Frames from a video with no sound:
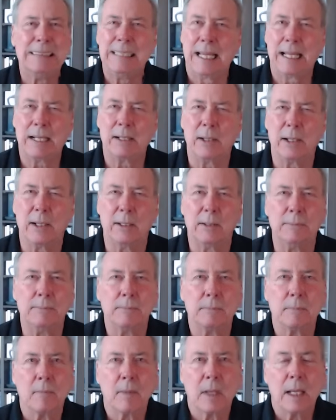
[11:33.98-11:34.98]
I don't know.
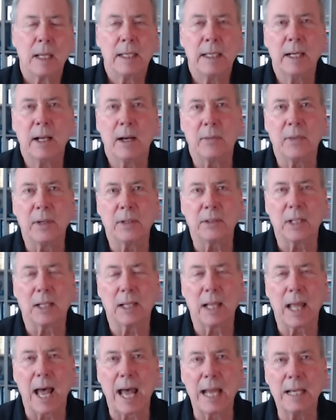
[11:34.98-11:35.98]
You know, there's a
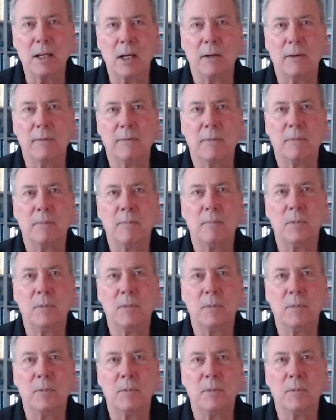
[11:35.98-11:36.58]
lot of